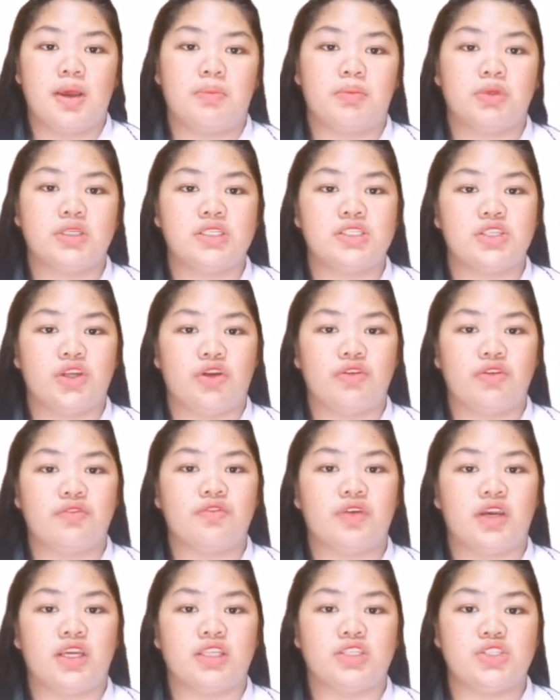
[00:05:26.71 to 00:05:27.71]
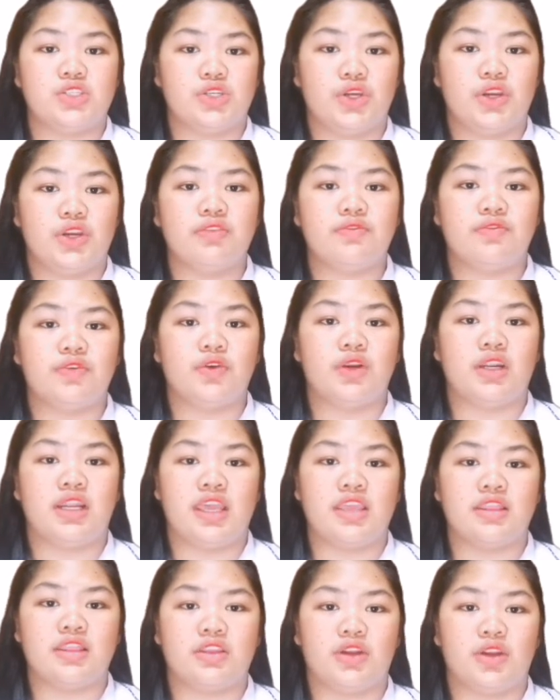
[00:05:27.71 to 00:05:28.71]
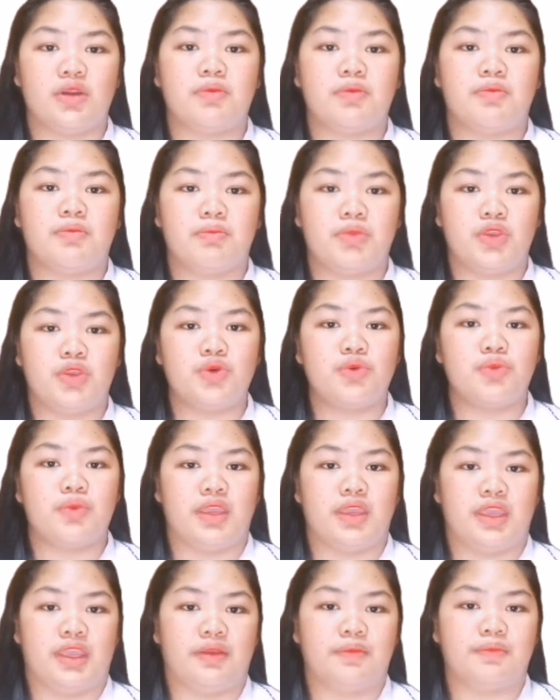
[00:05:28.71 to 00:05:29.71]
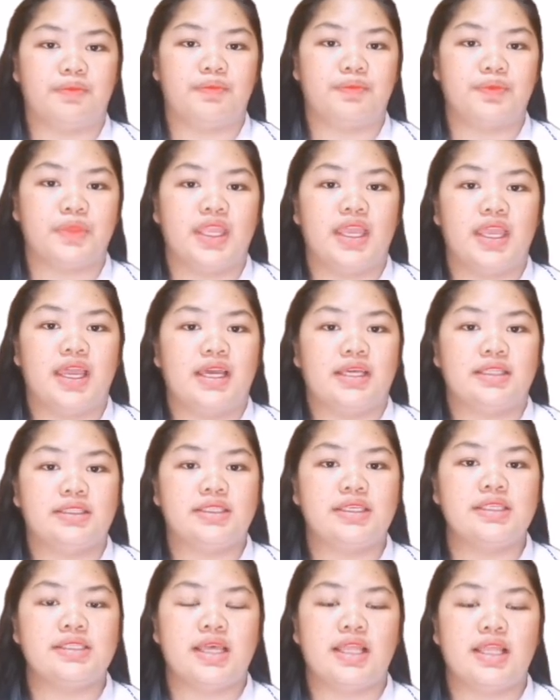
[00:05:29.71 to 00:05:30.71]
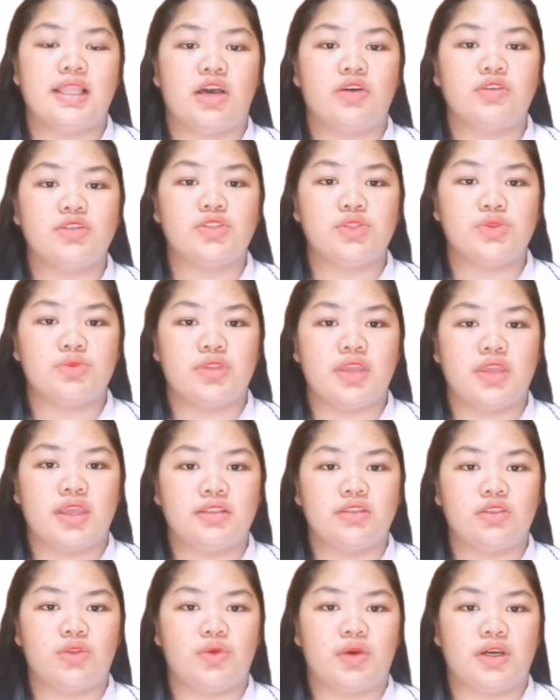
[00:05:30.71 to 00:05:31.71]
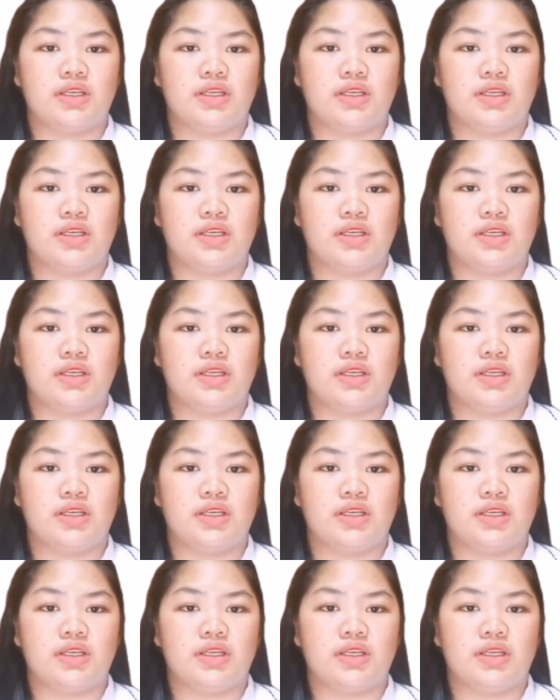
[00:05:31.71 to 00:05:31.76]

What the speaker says: preserved, and shared for later viewing. This allows students to